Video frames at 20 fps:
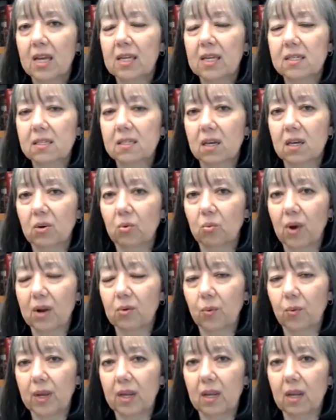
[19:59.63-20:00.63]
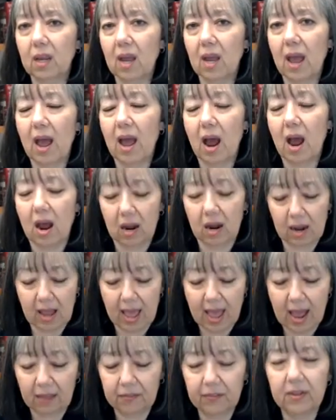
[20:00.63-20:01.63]
is that when we uh,
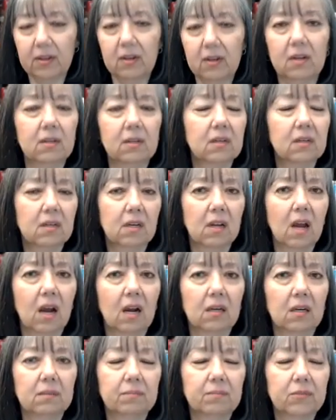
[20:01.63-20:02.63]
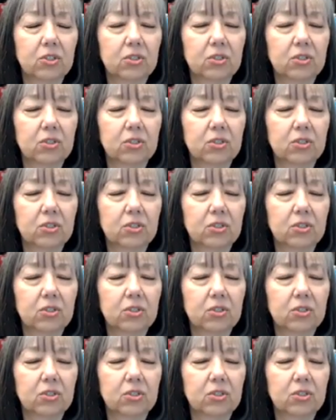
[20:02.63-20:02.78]
had the uh,